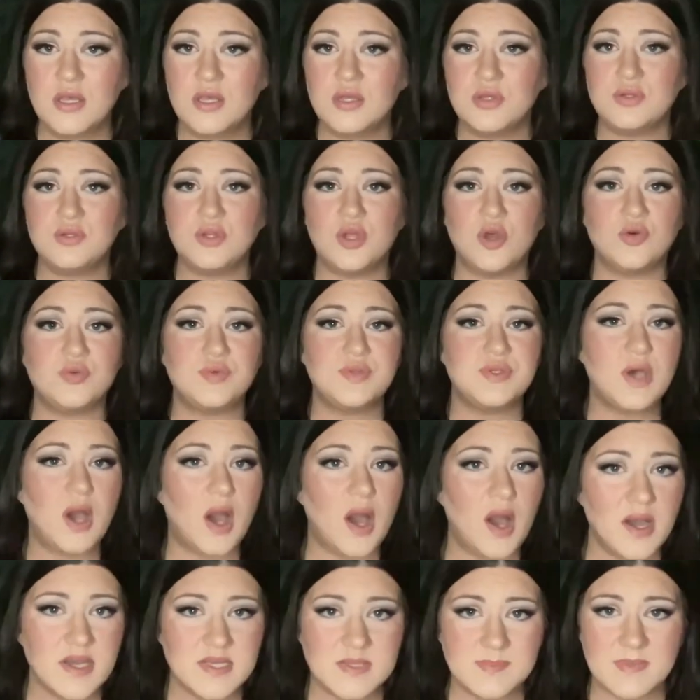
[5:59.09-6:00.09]
No
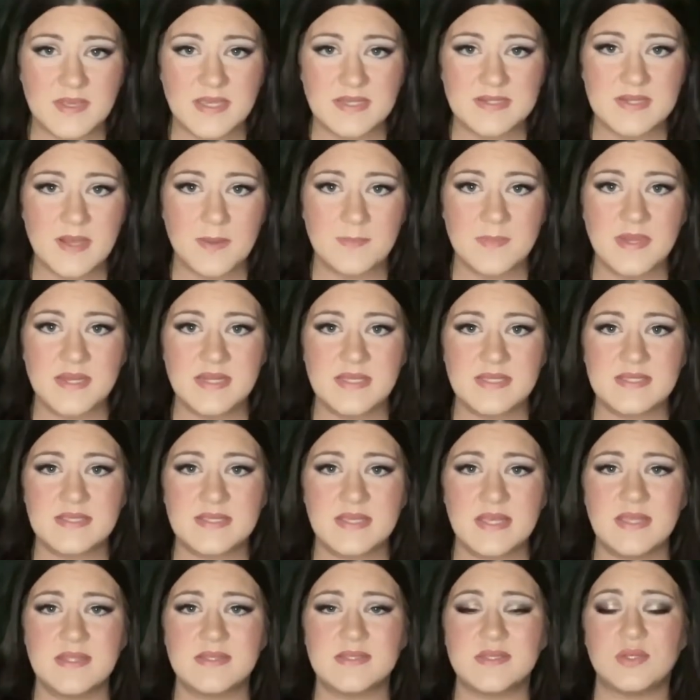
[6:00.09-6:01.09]
dogs picked up any
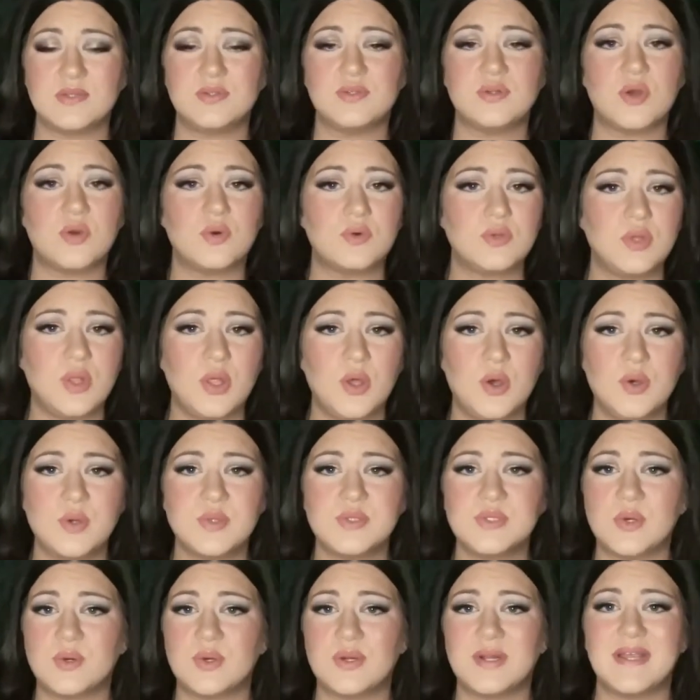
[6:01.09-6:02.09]
scents, no
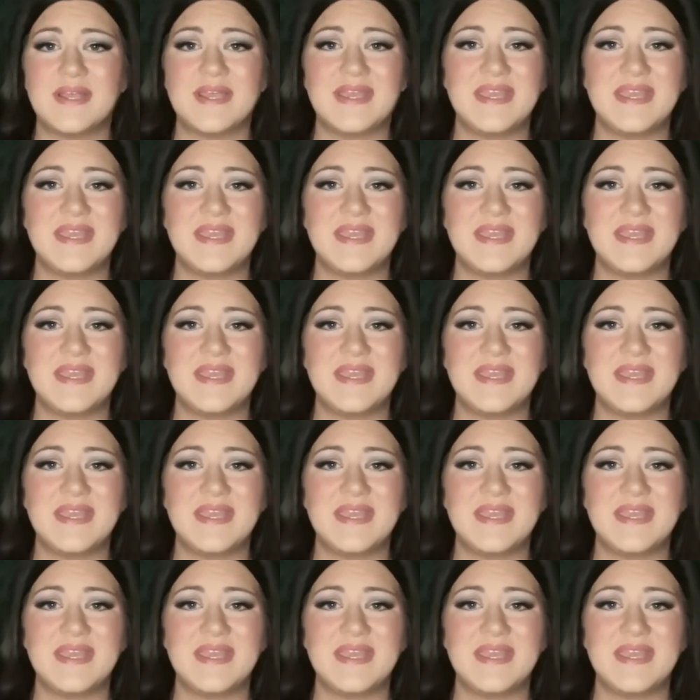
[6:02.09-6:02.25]
clothes or